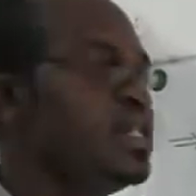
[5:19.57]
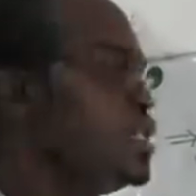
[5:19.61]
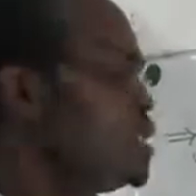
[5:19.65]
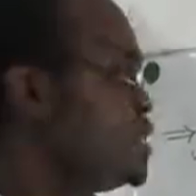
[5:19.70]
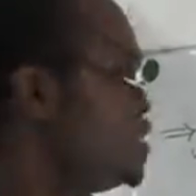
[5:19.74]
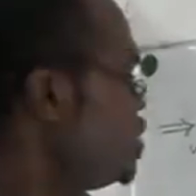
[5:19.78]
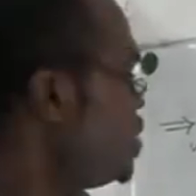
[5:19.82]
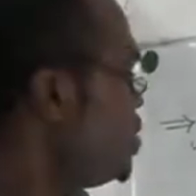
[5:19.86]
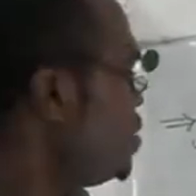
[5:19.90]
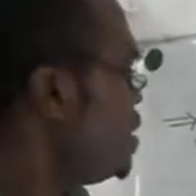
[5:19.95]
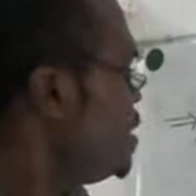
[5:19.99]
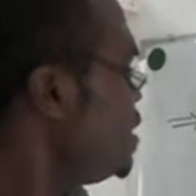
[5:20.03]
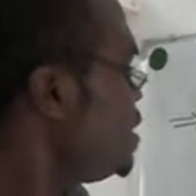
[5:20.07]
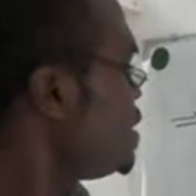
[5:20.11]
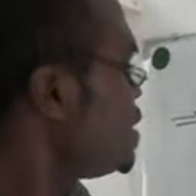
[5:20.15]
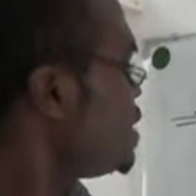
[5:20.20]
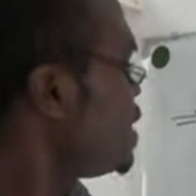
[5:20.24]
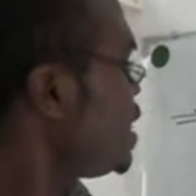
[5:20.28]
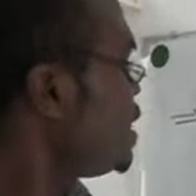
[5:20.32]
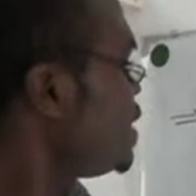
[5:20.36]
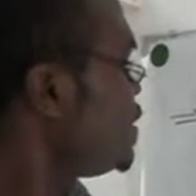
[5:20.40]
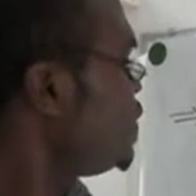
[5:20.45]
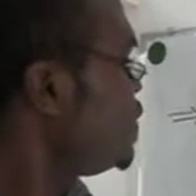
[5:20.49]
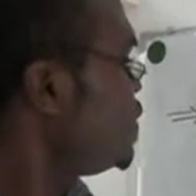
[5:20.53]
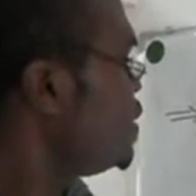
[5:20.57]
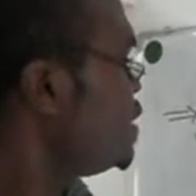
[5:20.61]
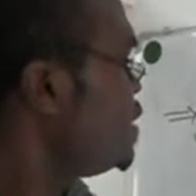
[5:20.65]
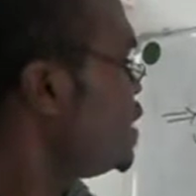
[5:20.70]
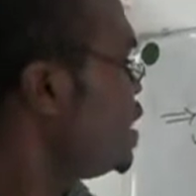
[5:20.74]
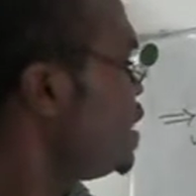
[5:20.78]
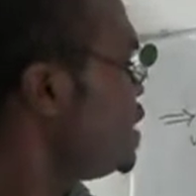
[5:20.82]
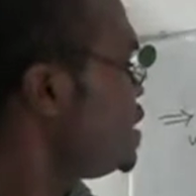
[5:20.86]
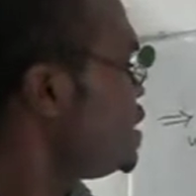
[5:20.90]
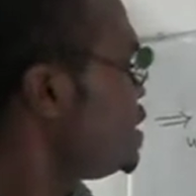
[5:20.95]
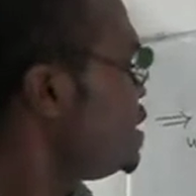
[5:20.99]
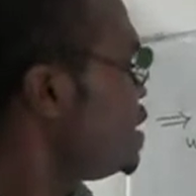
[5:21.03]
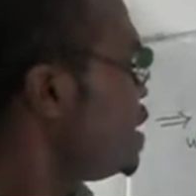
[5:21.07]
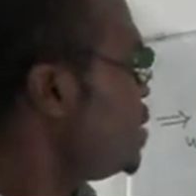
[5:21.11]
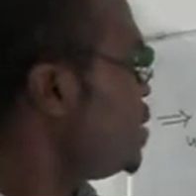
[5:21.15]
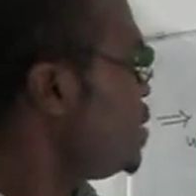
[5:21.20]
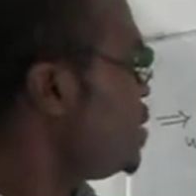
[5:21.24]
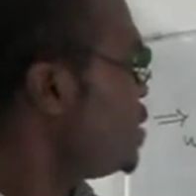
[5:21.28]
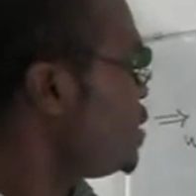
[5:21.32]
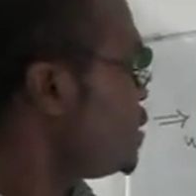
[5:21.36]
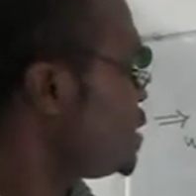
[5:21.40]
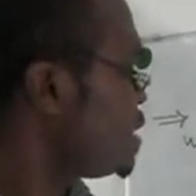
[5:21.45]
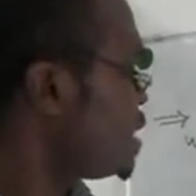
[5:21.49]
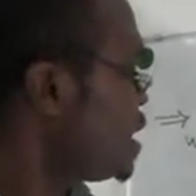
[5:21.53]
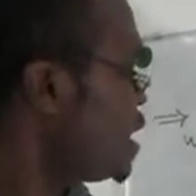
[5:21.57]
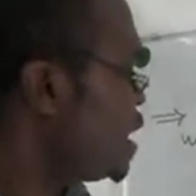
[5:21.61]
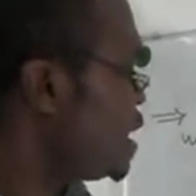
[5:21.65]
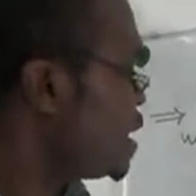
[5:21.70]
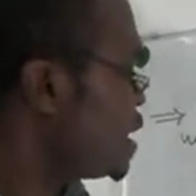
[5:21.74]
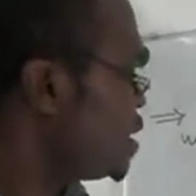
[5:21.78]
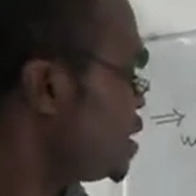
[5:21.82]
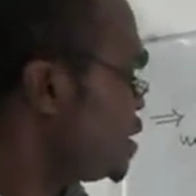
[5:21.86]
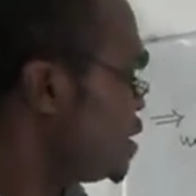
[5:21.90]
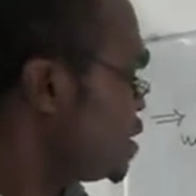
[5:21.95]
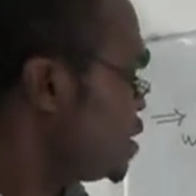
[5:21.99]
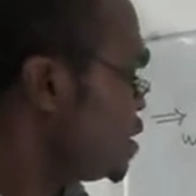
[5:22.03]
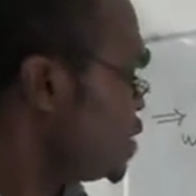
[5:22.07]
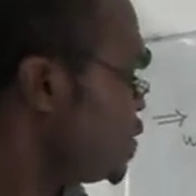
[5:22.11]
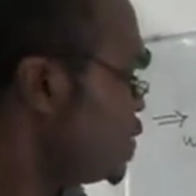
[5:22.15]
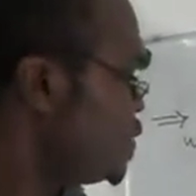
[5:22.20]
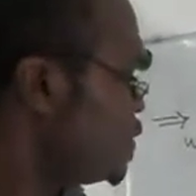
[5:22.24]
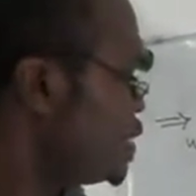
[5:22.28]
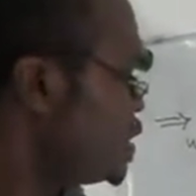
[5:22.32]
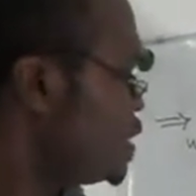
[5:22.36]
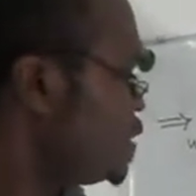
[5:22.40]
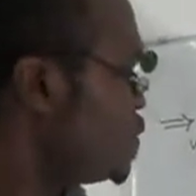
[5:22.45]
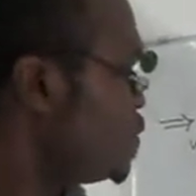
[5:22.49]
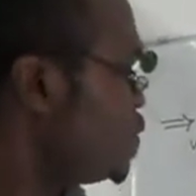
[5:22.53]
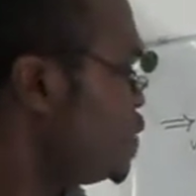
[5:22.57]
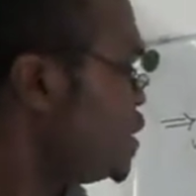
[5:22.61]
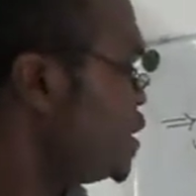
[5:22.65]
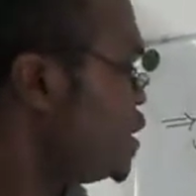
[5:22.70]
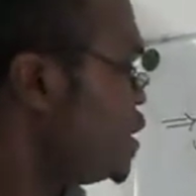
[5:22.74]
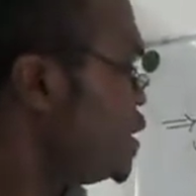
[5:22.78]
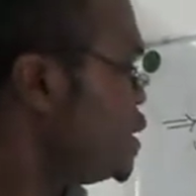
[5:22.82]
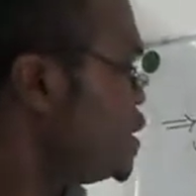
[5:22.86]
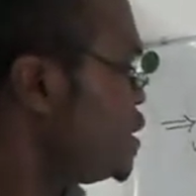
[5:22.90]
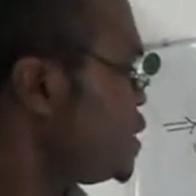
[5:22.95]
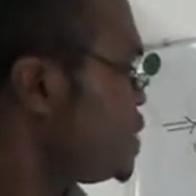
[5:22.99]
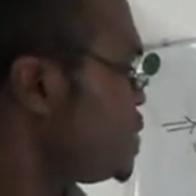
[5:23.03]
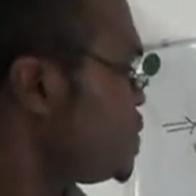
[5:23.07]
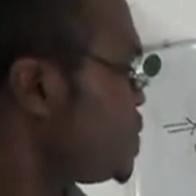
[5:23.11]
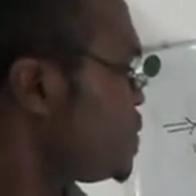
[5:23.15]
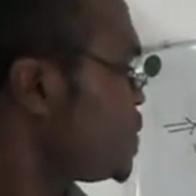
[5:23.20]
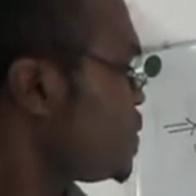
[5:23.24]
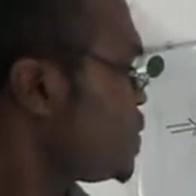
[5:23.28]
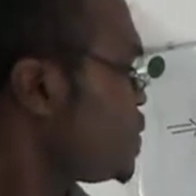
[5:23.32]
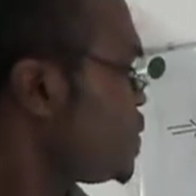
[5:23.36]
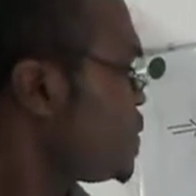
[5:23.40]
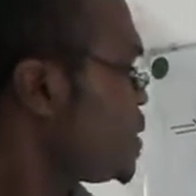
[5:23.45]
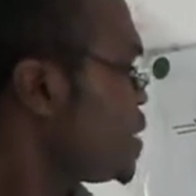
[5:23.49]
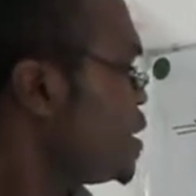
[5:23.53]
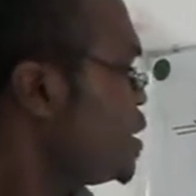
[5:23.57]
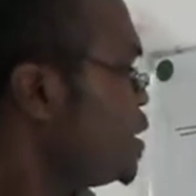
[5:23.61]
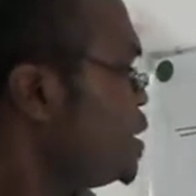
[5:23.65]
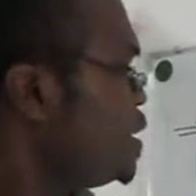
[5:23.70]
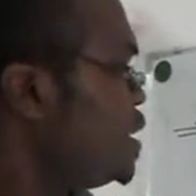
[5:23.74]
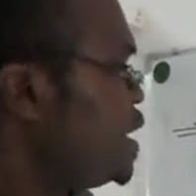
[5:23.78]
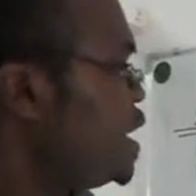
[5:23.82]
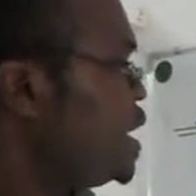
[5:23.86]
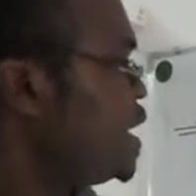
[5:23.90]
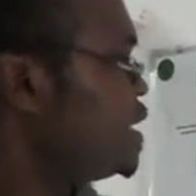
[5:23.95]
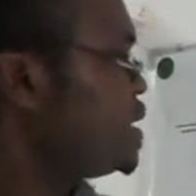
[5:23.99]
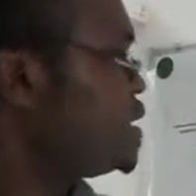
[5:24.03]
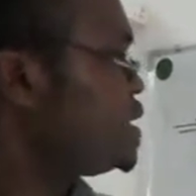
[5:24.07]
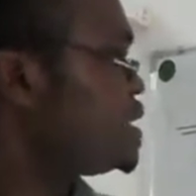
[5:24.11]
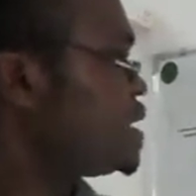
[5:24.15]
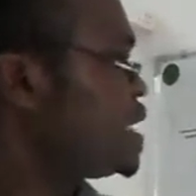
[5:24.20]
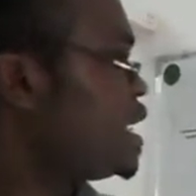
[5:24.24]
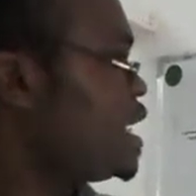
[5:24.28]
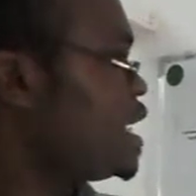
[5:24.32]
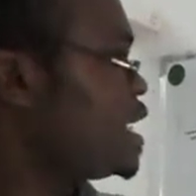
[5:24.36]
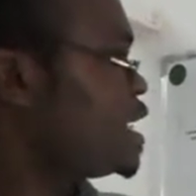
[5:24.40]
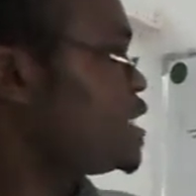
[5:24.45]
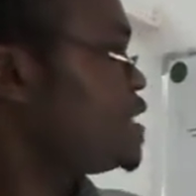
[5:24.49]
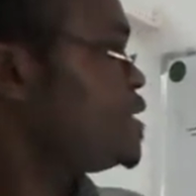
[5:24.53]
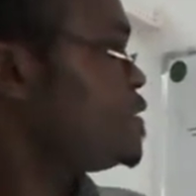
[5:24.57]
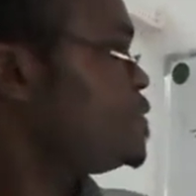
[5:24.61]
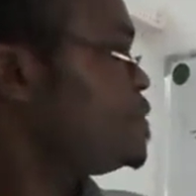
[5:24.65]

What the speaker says: It normally starts with HTML tag, closes with it, the head tag,